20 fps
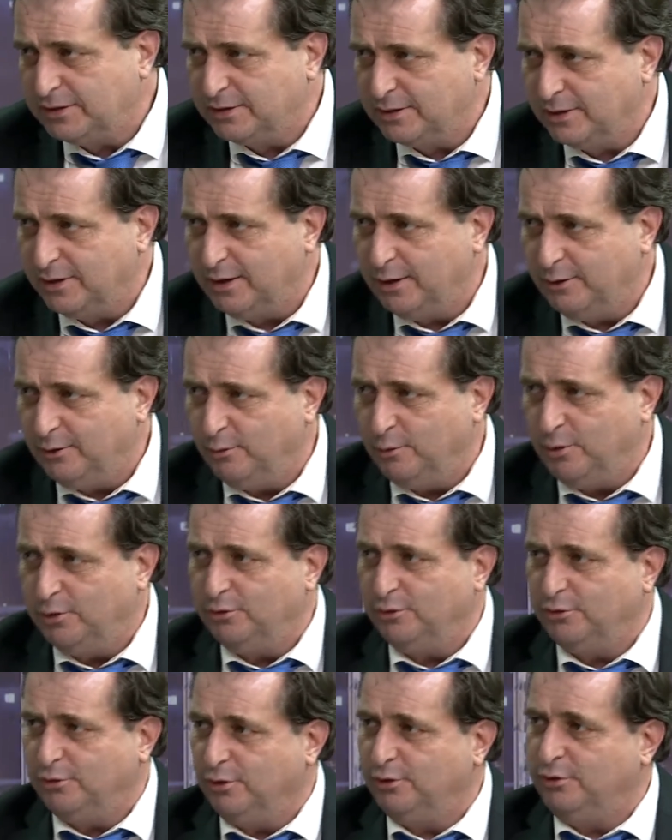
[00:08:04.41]
I don't want to
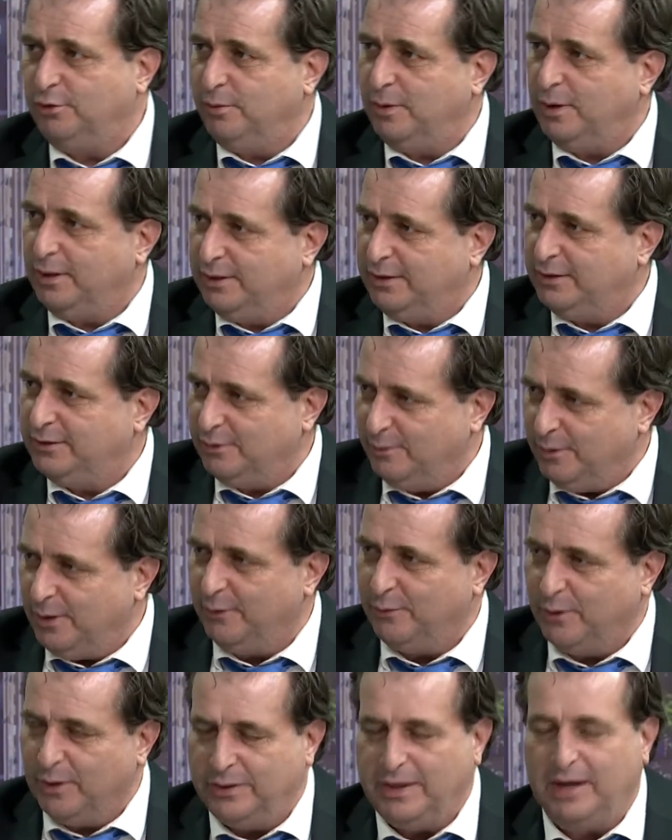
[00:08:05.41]
talk about
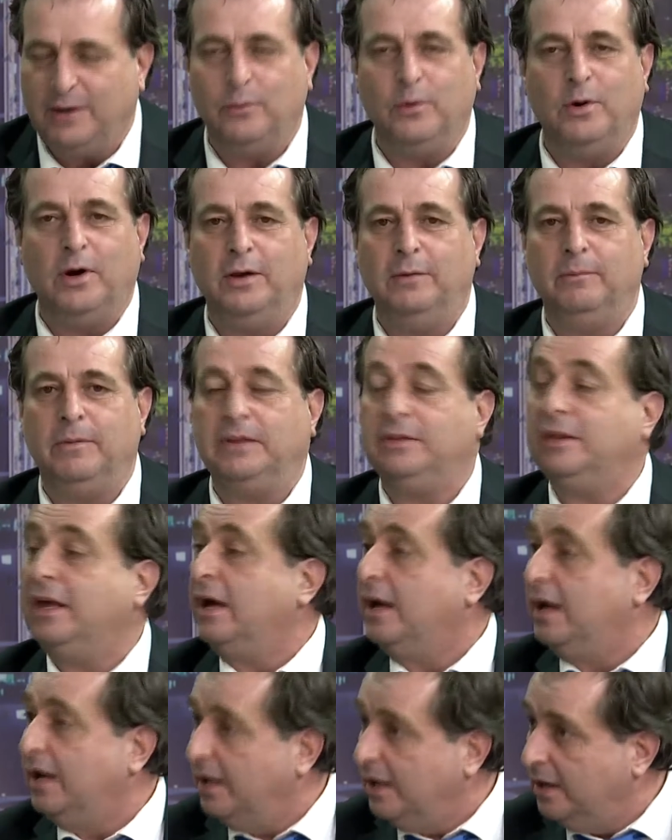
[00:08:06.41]
what that one, but there
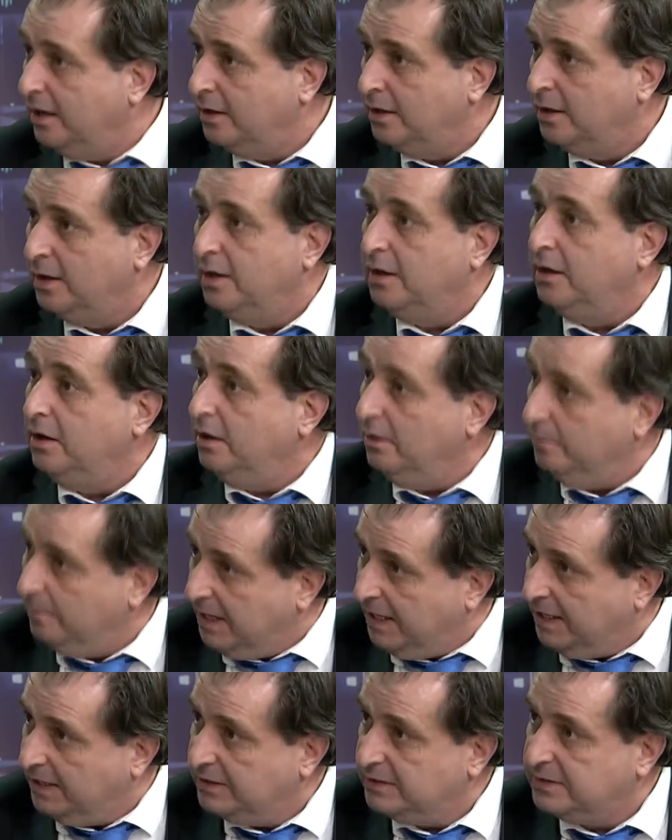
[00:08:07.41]
are
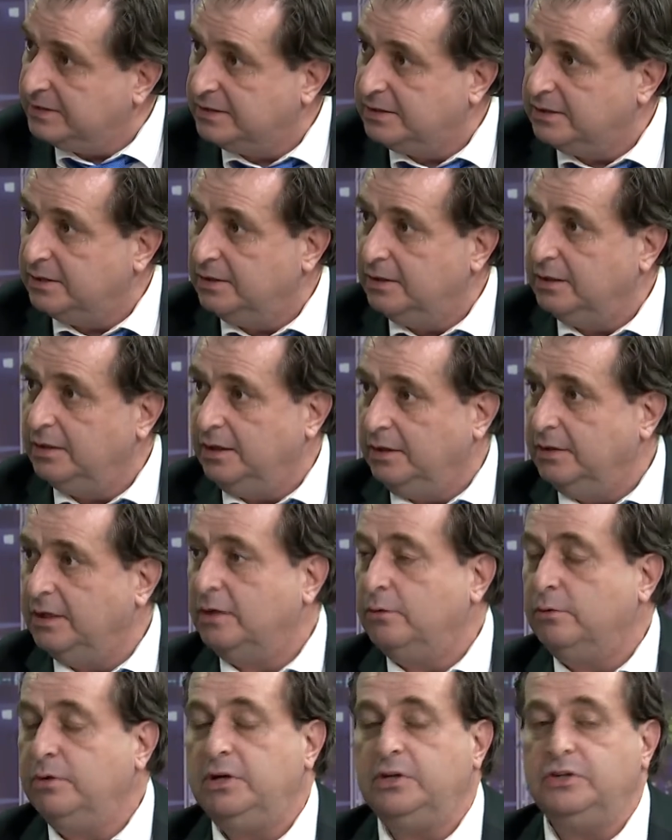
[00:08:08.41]
mines in that
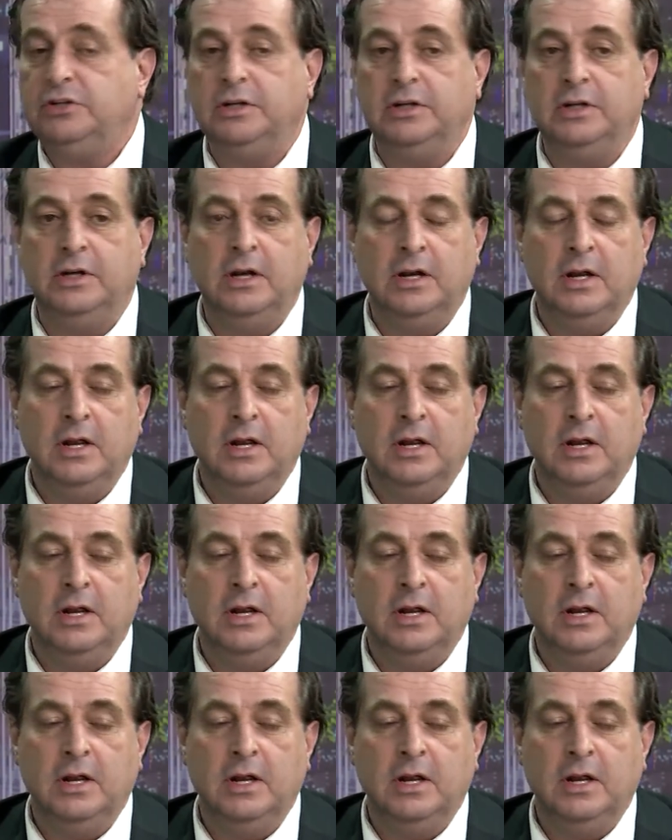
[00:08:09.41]
region.